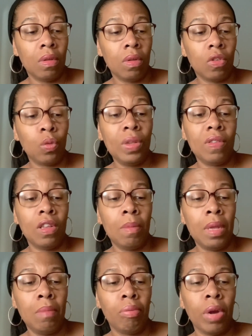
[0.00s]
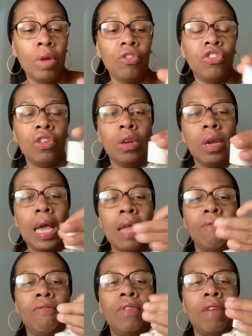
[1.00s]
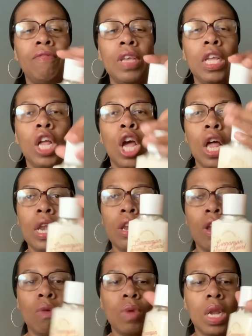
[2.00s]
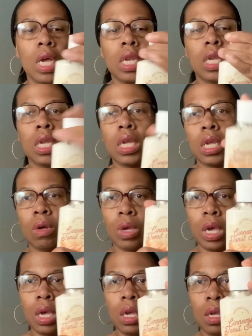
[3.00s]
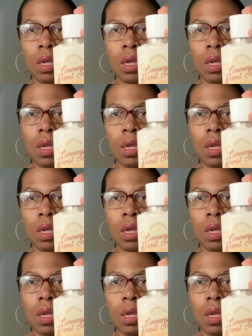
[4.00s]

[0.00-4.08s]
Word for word: sweet cinnamon brown sugar and fluffy donut okay